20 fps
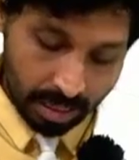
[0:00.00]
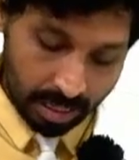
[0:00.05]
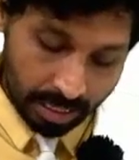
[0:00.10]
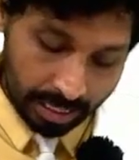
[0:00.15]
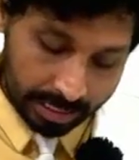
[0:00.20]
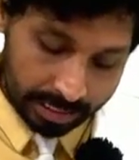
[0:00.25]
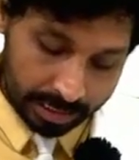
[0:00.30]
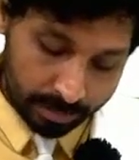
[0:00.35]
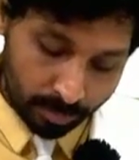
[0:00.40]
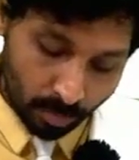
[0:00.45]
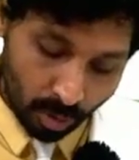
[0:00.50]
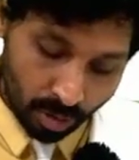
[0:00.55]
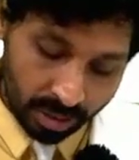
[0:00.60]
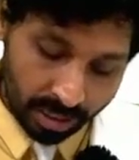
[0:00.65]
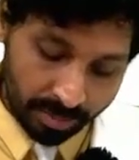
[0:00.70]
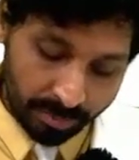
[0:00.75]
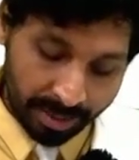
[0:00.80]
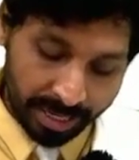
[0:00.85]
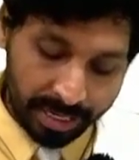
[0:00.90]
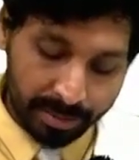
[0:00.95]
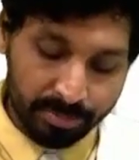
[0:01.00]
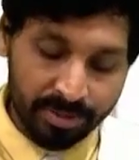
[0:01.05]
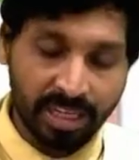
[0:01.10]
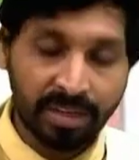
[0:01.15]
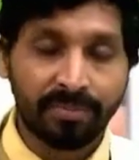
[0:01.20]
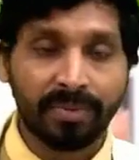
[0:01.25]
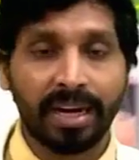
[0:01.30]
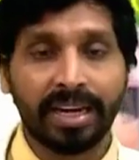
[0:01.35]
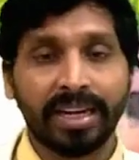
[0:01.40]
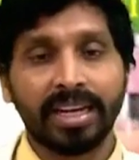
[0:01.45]
and small and medium chain
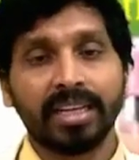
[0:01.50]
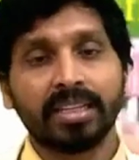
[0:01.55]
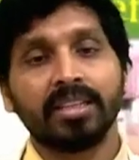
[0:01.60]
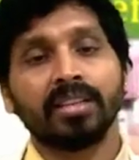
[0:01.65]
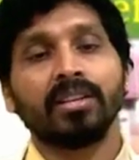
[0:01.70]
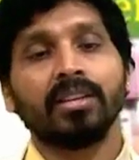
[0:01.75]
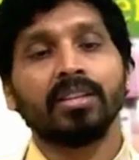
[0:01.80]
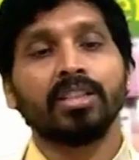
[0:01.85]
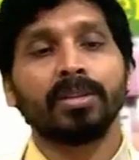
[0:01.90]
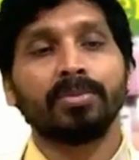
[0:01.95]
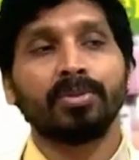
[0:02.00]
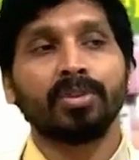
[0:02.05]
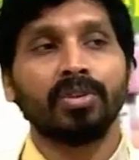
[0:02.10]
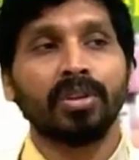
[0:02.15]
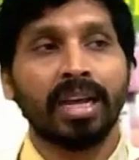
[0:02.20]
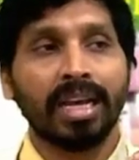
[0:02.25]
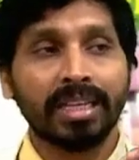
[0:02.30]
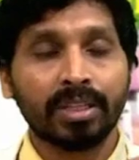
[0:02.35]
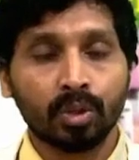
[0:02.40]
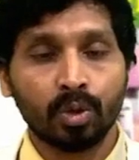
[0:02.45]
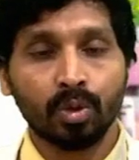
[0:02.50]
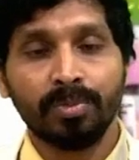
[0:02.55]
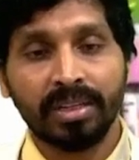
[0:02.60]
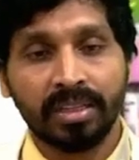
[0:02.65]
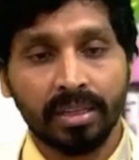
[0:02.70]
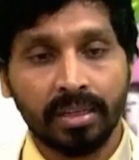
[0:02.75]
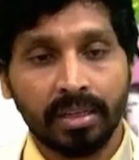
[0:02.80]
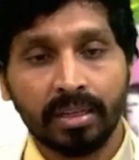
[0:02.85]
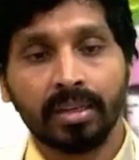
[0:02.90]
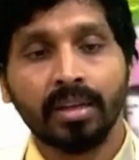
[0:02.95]
fatty acid consumption has to be
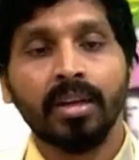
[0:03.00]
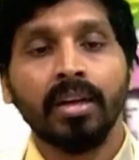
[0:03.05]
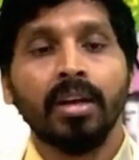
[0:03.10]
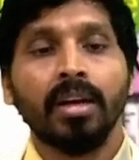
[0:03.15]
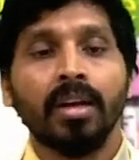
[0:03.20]
there,